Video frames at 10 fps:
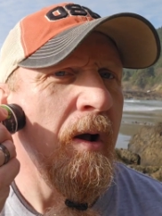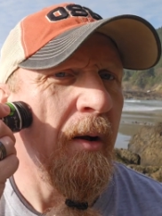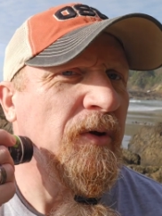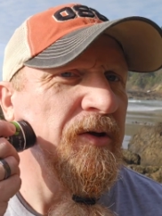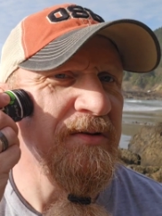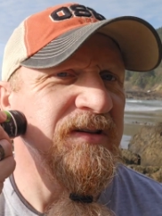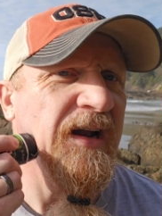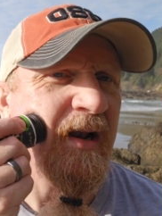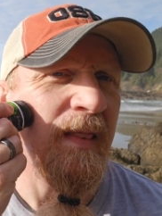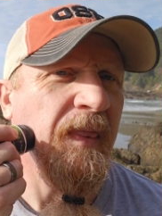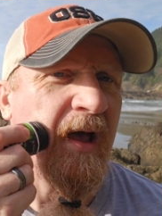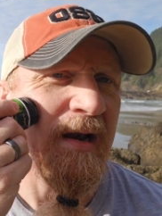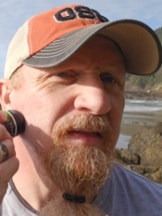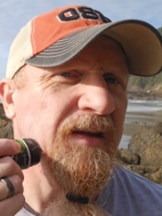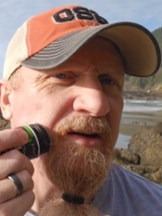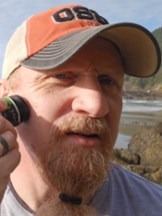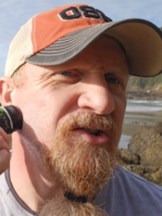I'll be using that, that at the end of the